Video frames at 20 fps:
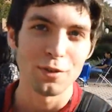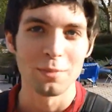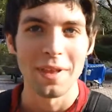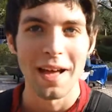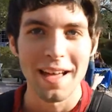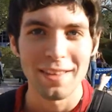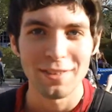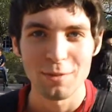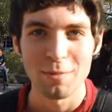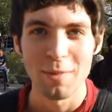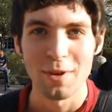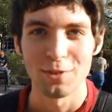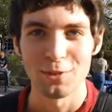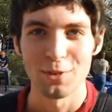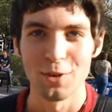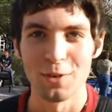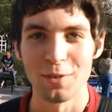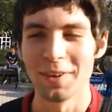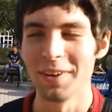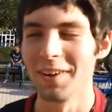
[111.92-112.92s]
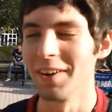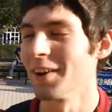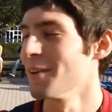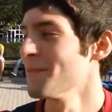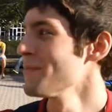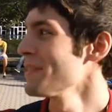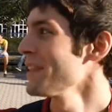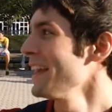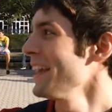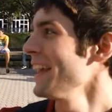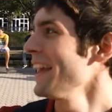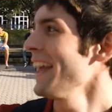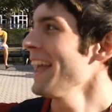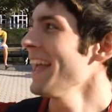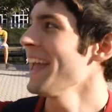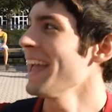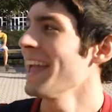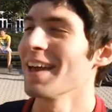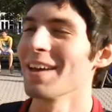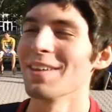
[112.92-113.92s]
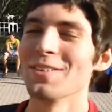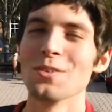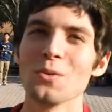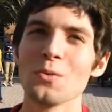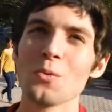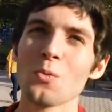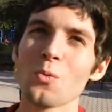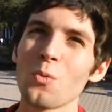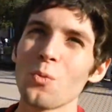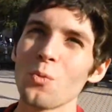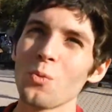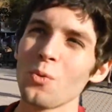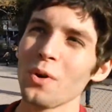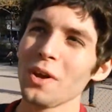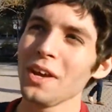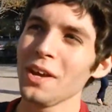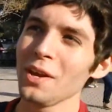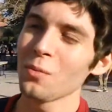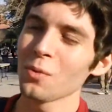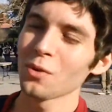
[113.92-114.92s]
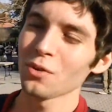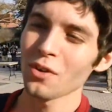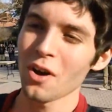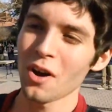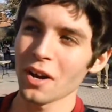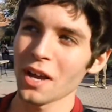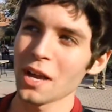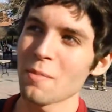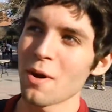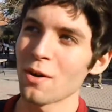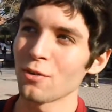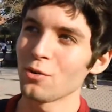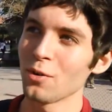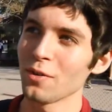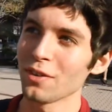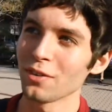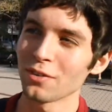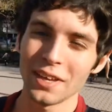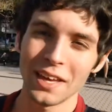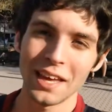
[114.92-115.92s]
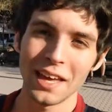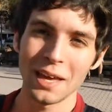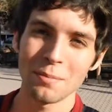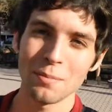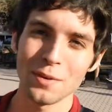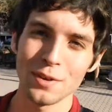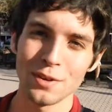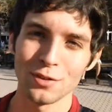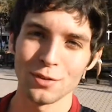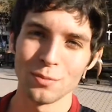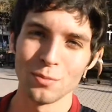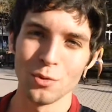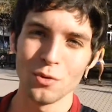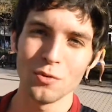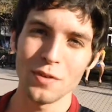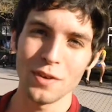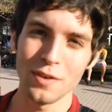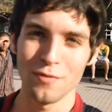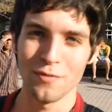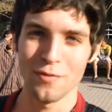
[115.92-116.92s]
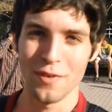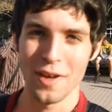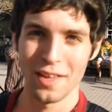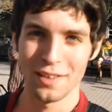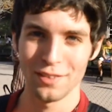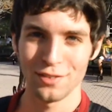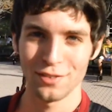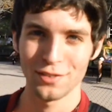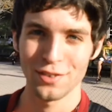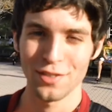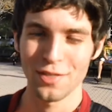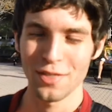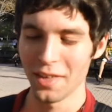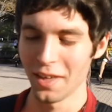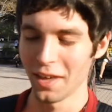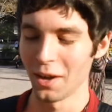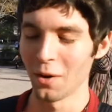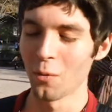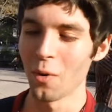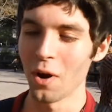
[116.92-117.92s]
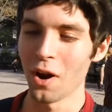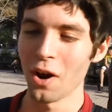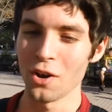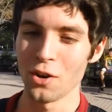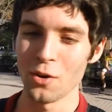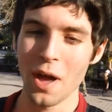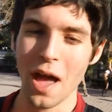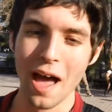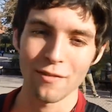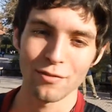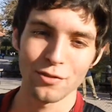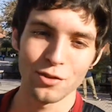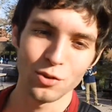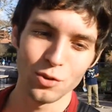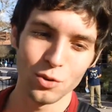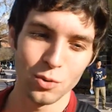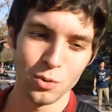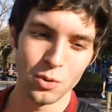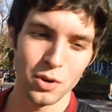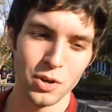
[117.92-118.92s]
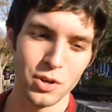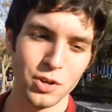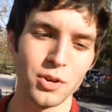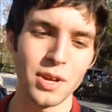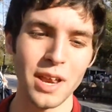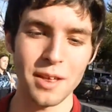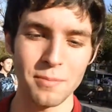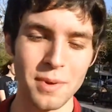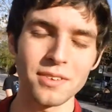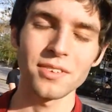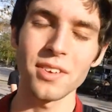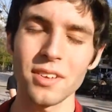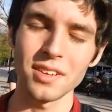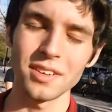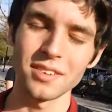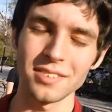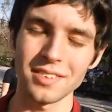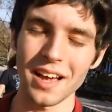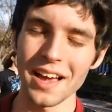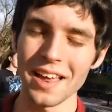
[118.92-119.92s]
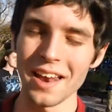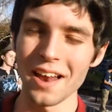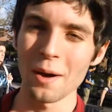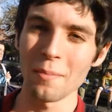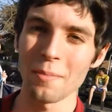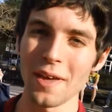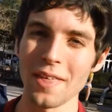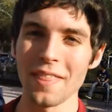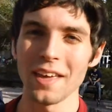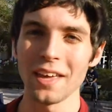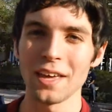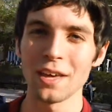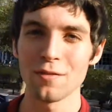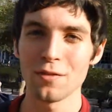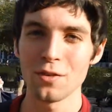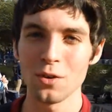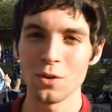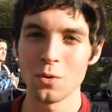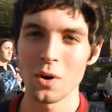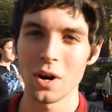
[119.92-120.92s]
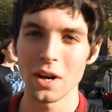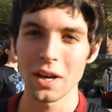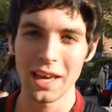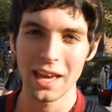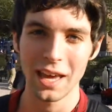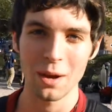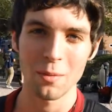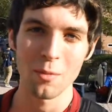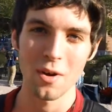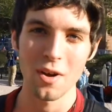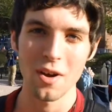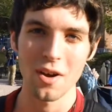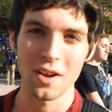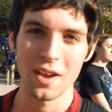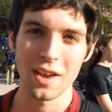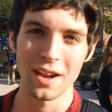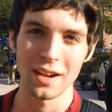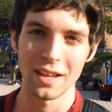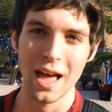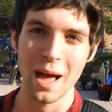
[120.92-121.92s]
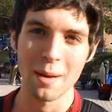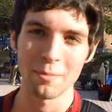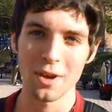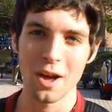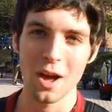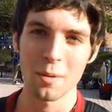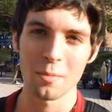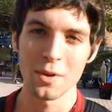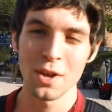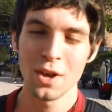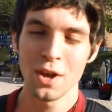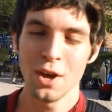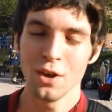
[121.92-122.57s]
from last semester over here, and we were talking about doing this Campus MovieFest thing where you have to you can basically sign up and they give you a camera and a laptop